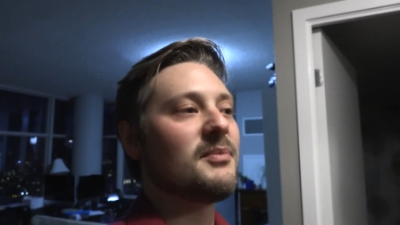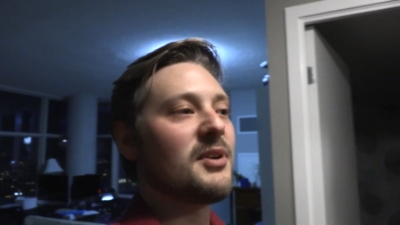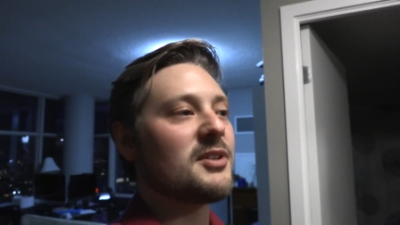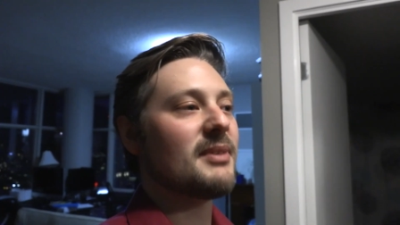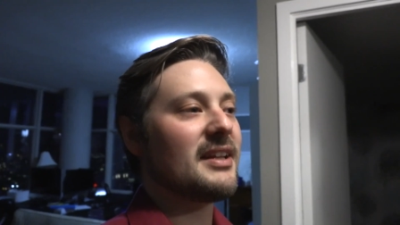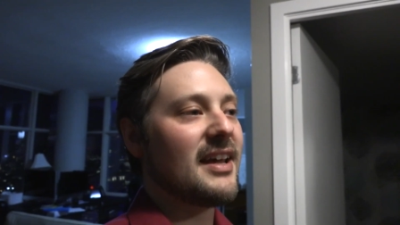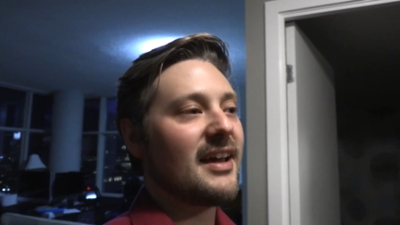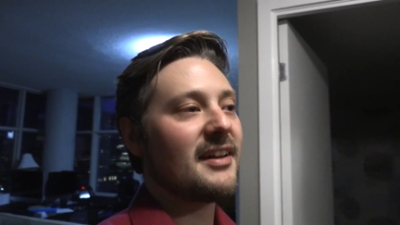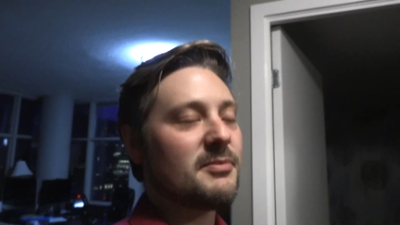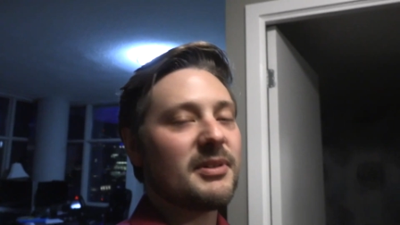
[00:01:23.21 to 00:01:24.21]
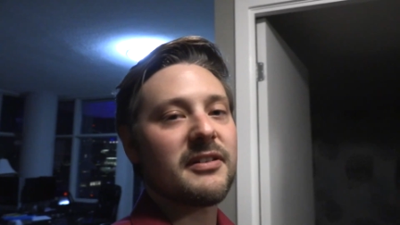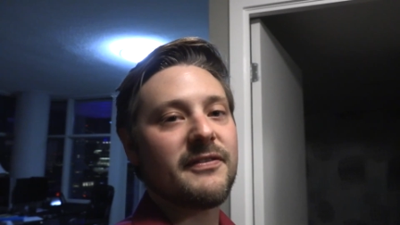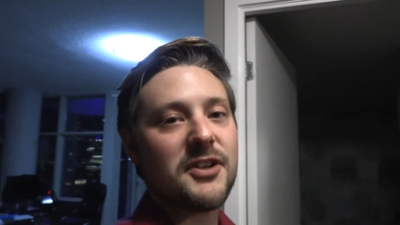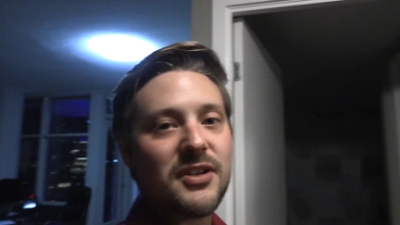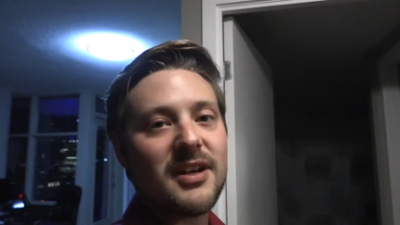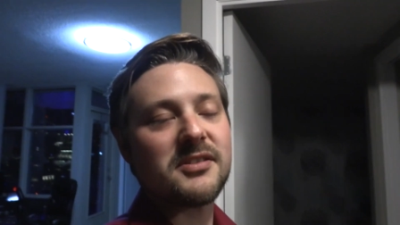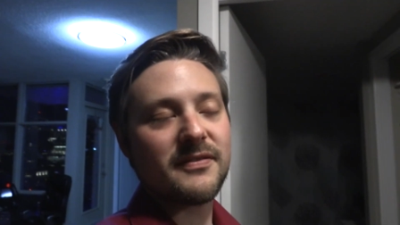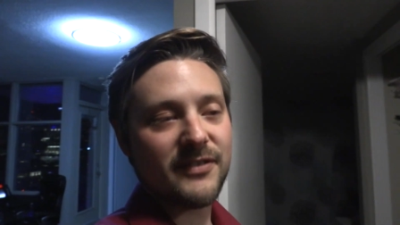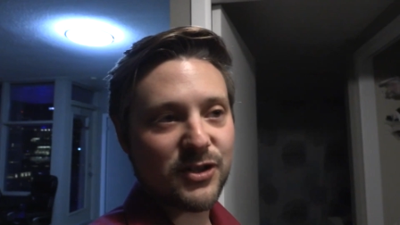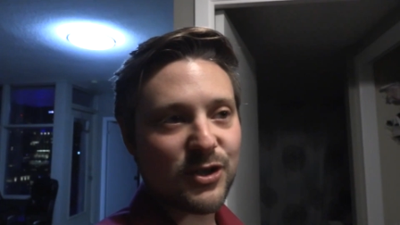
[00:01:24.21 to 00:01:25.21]
Because my dad is big into fishing, as the
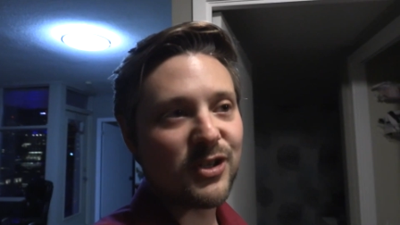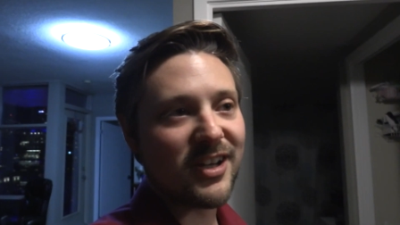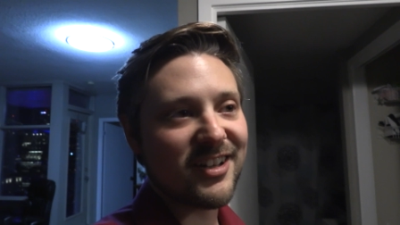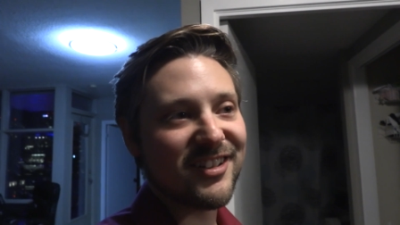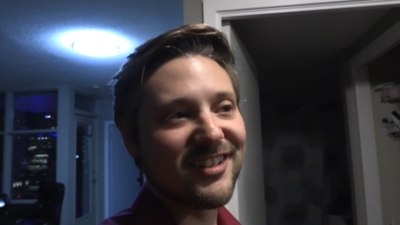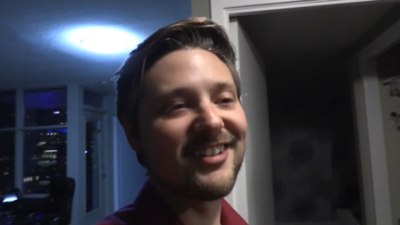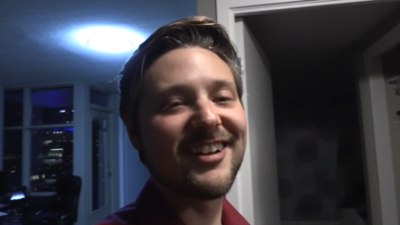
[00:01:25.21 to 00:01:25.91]
fishing channel,